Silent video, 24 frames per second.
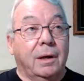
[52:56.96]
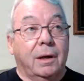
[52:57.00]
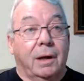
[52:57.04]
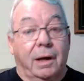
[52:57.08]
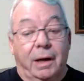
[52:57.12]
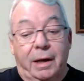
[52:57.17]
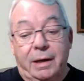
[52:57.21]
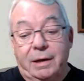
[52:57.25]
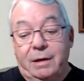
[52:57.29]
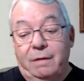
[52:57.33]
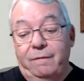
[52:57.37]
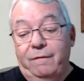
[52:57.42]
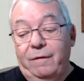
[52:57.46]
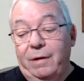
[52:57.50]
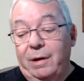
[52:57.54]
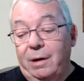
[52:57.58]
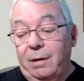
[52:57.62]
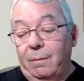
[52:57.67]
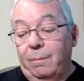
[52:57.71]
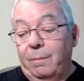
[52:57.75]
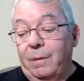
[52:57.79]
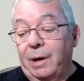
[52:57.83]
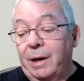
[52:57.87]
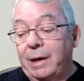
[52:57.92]
I
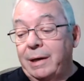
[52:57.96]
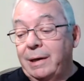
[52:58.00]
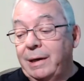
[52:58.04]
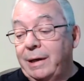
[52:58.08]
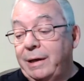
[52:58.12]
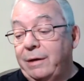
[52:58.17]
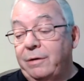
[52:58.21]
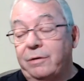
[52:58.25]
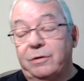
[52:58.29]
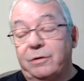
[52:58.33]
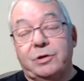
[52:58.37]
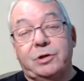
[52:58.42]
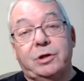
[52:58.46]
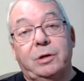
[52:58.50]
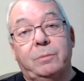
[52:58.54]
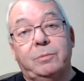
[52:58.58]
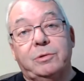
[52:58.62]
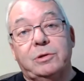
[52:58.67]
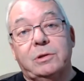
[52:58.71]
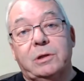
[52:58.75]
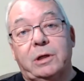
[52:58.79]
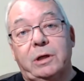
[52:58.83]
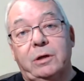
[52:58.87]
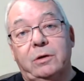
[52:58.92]
developed my leadership
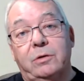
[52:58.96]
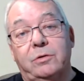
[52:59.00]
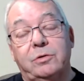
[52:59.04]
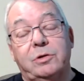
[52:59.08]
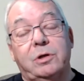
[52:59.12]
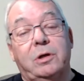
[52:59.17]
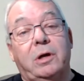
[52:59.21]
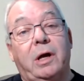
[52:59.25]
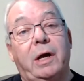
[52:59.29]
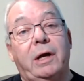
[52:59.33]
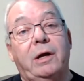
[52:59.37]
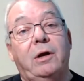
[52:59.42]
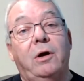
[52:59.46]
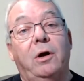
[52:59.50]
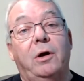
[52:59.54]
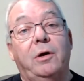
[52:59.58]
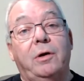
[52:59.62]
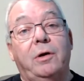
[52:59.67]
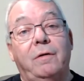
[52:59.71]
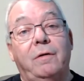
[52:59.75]
skills and I got